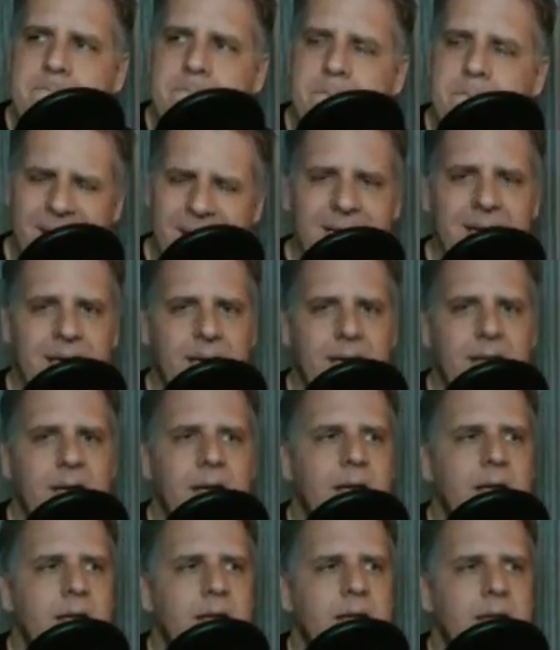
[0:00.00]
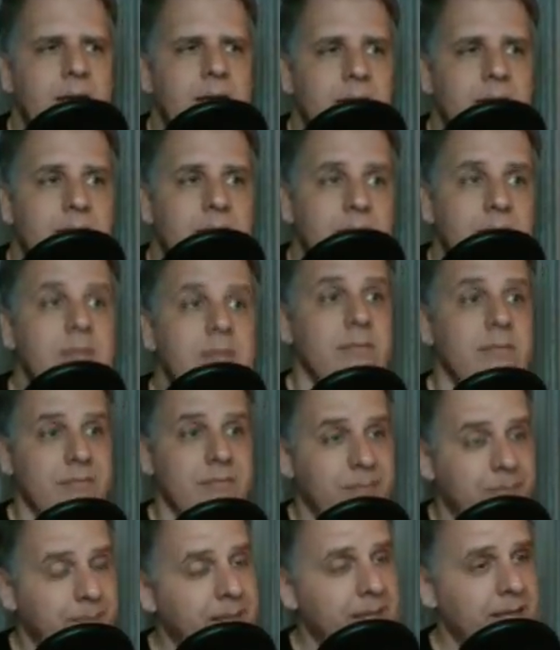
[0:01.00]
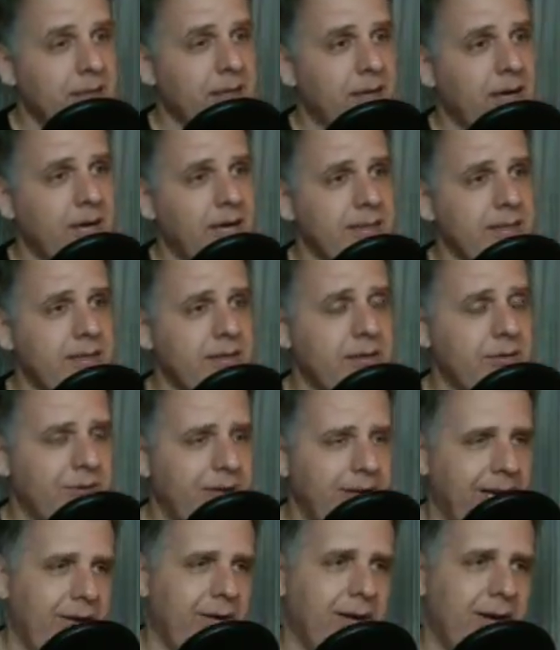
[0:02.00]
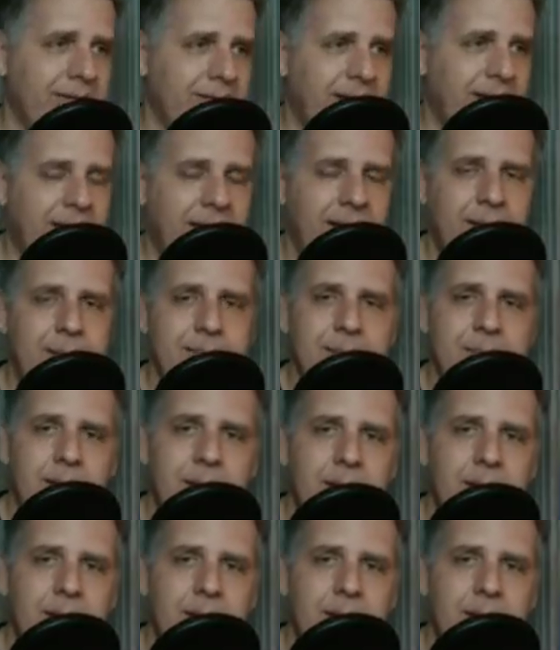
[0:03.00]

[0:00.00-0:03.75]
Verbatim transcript: being being a content creator as I am,